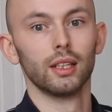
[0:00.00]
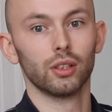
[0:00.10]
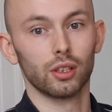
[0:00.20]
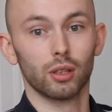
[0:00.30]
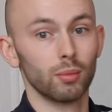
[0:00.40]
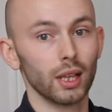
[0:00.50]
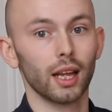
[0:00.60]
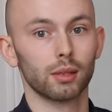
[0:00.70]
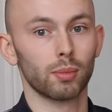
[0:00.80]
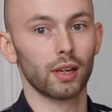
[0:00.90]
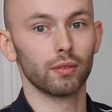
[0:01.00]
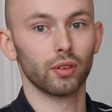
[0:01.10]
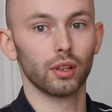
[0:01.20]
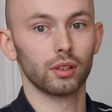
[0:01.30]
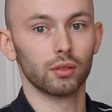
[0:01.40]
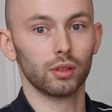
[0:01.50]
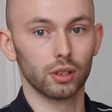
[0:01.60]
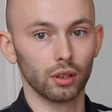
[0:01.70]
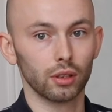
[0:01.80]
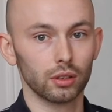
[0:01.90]
so it's going to be less painful as a
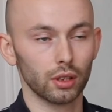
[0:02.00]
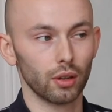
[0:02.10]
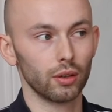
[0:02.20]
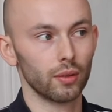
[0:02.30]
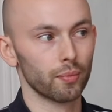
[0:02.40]
result. So